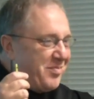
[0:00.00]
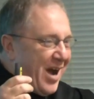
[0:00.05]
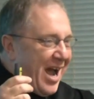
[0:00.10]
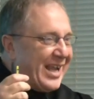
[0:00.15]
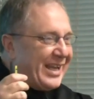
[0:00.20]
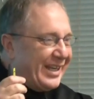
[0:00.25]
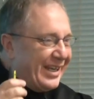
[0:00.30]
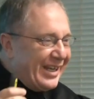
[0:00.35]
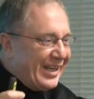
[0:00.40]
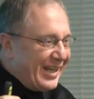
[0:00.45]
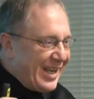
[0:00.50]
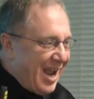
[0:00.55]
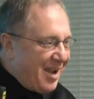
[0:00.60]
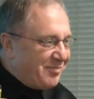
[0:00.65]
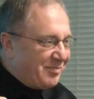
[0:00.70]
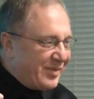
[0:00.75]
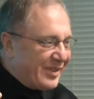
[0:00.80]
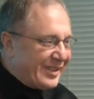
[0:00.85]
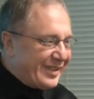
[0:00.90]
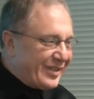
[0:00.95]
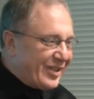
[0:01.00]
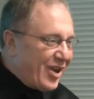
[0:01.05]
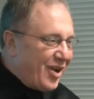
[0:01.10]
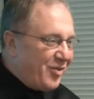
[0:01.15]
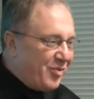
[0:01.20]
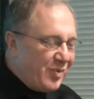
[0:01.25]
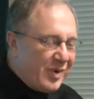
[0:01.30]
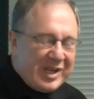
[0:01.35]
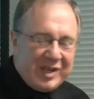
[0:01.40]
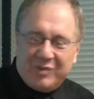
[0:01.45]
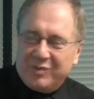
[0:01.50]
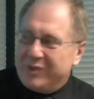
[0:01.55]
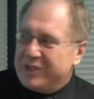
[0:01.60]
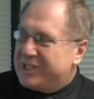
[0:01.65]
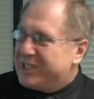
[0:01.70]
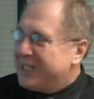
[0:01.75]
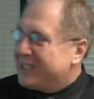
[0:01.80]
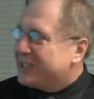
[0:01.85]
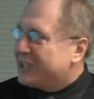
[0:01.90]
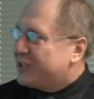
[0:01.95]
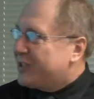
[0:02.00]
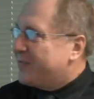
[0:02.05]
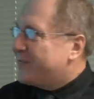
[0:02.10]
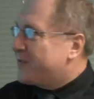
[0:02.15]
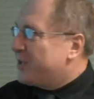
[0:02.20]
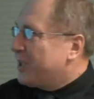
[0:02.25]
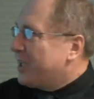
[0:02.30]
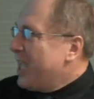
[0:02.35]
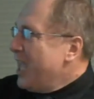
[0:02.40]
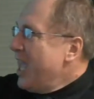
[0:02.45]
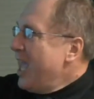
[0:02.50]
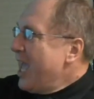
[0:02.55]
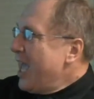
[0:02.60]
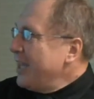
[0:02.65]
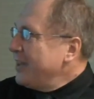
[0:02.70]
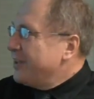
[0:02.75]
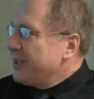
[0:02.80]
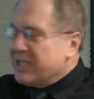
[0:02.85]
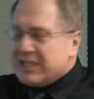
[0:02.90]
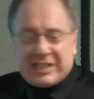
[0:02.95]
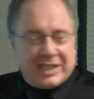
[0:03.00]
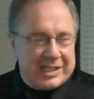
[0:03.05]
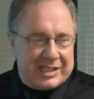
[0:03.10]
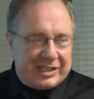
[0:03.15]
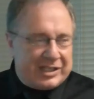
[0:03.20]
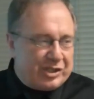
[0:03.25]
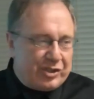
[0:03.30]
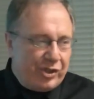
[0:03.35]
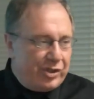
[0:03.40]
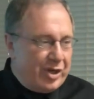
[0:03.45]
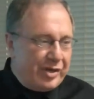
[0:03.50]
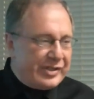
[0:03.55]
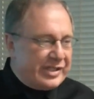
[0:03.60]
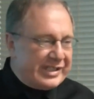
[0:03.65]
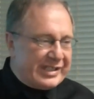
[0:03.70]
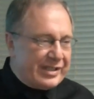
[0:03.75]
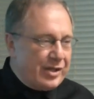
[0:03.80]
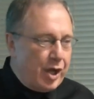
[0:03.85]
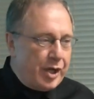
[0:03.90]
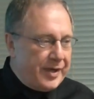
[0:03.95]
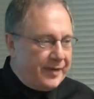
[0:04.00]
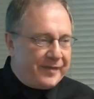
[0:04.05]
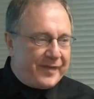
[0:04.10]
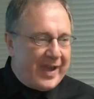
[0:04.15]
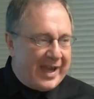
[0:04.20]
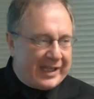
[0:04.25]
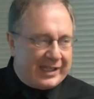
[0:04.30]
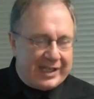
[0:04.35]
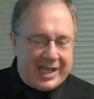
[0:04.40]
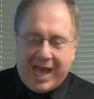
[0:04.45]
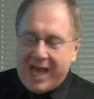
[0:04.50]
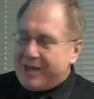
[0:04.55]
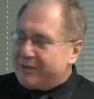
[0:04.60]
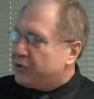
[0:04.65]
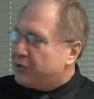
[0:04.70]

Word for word: binary numbers. So we, we're just shifting. And this is, you know, does not affect the